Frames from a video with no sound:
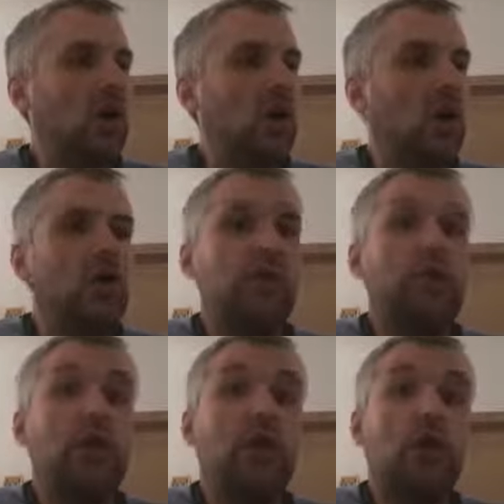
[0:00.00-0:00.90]

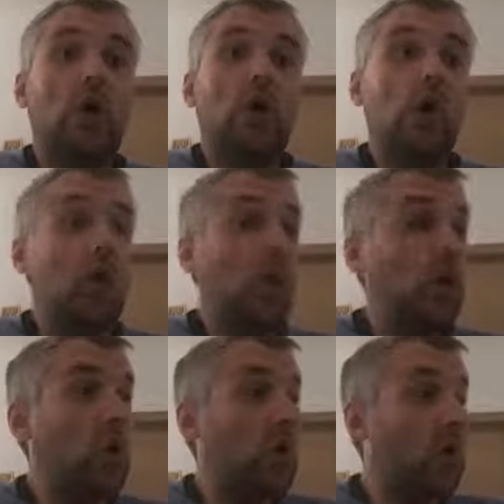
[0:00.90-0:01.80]
on the
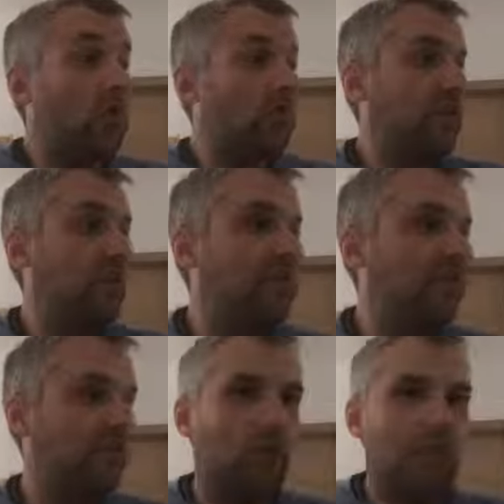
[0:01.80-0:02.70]
law of number
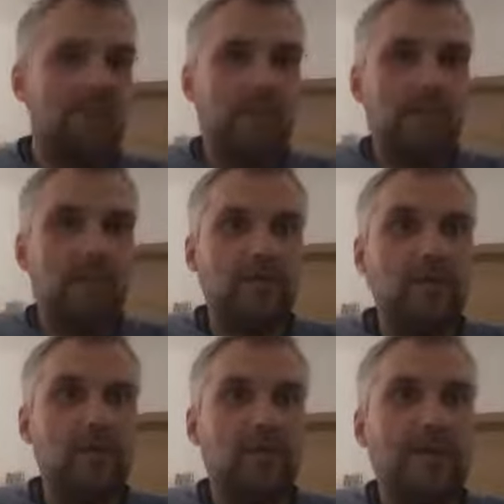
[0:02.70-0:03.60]
4, if my memory
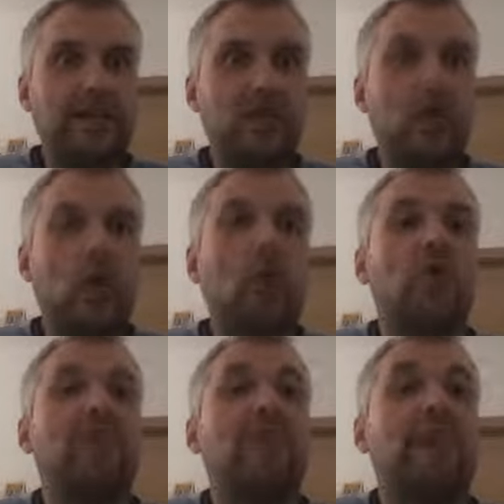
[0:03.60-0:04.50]
is correct, the
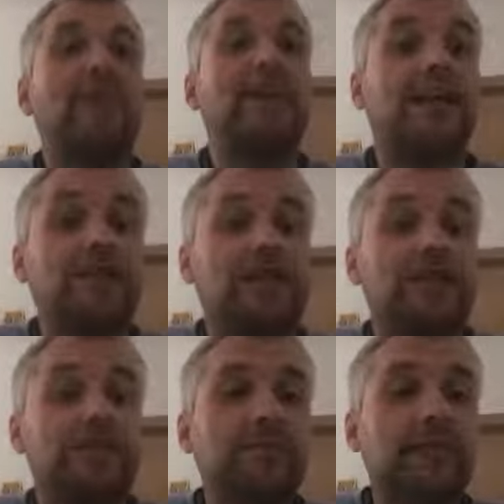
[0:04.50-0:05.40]
law of
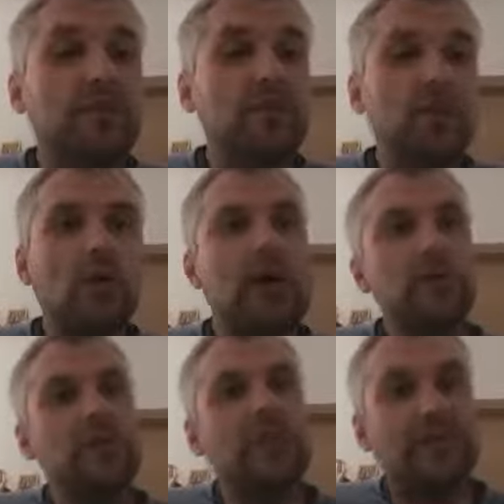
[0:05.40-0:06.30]
navigation. Leaders know
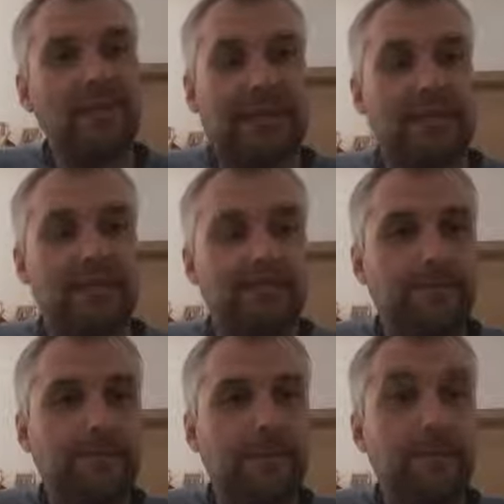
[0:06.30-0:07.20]
how to navigate.
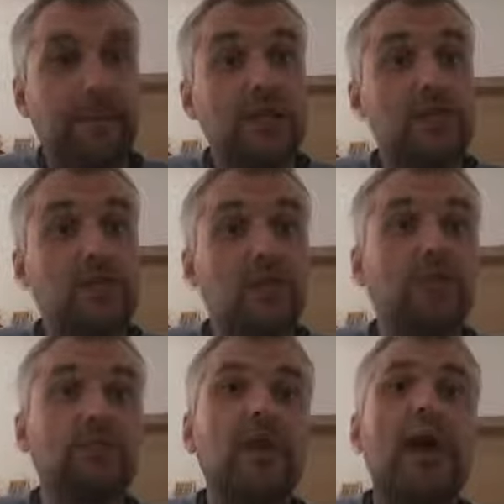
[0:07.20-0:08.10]
Leaders know
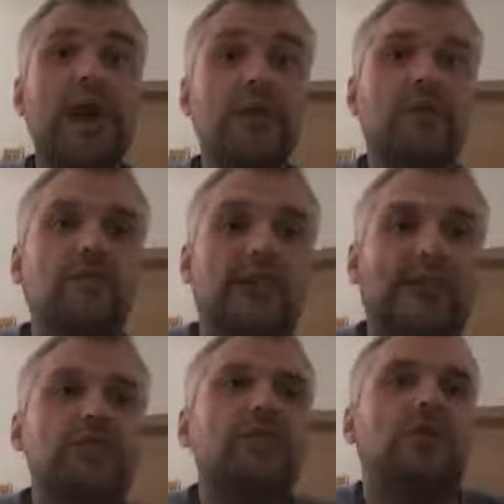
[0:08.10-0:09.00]
from their heart, from their
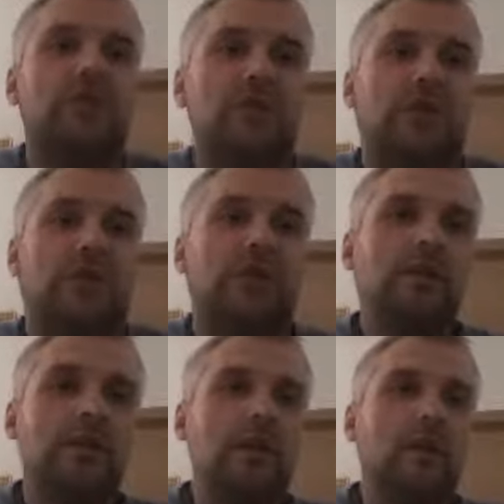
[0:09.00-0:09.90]
intuition,
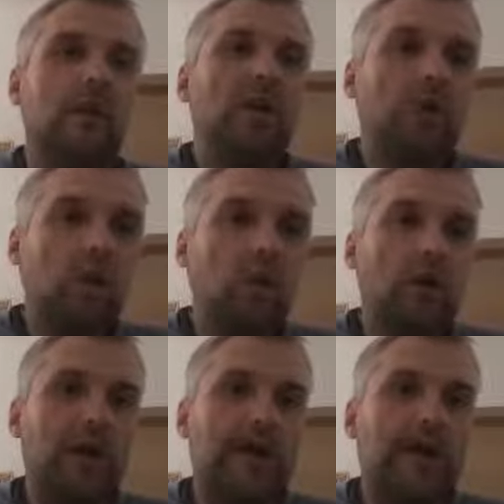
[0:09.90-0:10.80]
what will
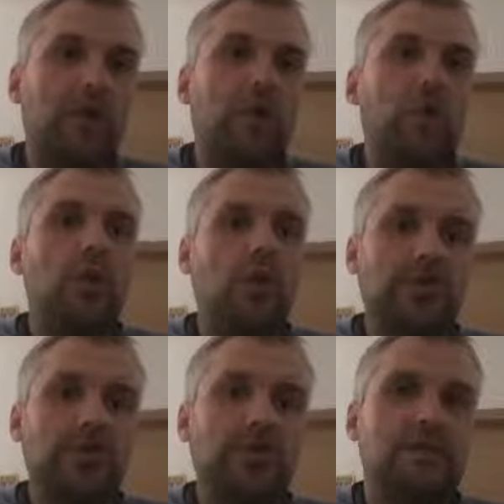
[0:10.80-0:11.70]
work and what will
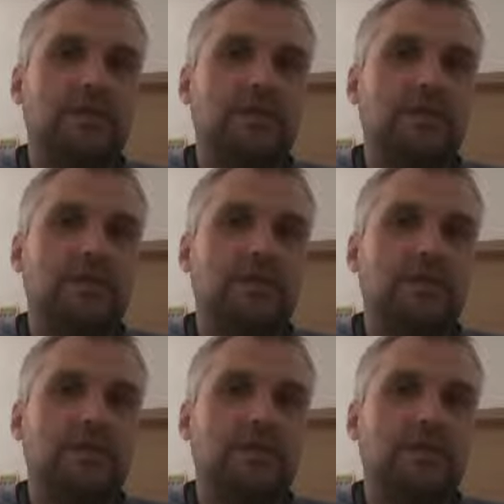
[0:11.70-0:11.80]
not.